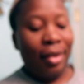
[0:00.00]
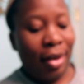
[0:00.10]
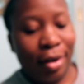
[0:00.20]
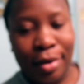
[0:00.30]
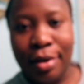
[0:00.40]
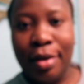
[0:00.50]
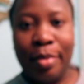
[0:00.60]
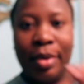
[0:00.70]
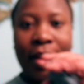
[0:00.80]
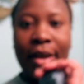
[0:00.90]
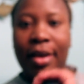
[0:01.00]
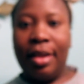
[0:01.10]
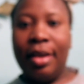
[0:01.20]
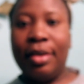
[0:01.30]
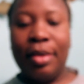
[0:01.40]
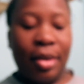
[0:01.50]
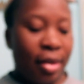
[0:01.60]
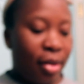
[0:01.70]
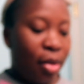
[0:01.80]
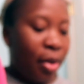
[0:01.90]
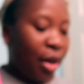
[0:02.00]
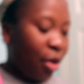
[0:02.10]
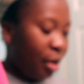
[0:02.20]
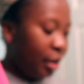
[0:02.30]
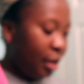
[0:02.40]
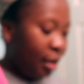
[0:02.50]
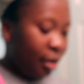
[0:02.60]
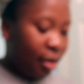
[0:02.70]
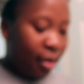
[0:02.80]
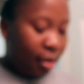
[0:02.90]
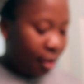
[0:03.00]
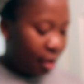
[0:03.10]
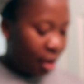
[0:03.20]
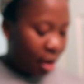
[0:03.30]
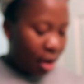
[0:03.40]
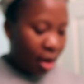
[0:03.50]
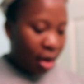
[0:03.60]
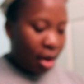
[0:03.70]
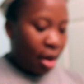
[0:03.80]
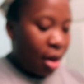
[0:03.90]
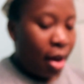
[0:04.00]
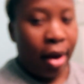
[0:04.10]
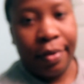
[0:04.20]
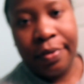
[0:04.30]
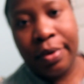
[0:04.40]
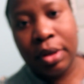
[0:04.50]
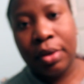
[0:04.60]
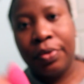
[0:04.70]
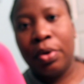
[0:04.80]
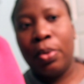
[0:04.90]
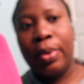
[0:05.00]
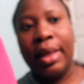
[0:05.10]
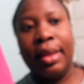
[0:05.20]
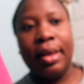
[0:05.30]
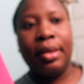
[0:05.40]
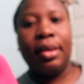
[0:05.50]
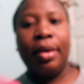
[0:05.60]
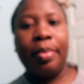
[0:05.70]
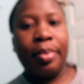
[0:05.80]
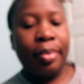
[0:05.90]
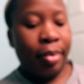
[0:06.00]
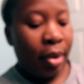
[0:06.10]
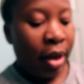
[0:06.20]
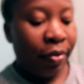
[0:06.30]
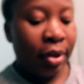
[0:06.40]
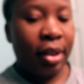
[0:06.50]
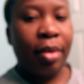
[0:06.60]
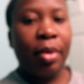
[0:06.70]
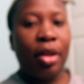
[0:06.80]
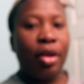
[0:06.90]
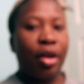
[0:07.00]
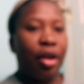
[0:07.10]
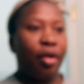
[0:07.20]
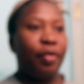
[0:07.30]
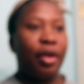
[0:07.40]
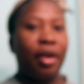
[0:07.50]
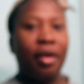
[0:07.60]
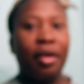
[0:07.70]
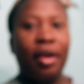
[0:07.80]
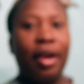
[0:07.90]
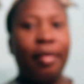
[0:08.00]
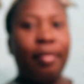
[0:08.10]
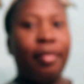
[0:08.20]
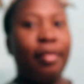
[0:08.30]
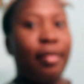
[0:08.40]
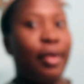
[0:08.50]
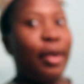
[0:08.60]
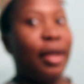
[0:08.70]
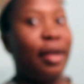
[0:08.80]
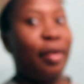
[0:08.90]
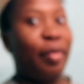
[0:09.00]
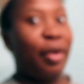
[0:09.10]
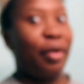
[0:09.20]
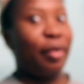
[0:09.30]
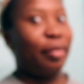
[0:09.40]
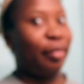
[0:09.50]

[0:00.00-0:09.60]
I don't know, but let's do this. So I use this. I first of all wet this up. If you see me looking over here, I'm looking at a mirror.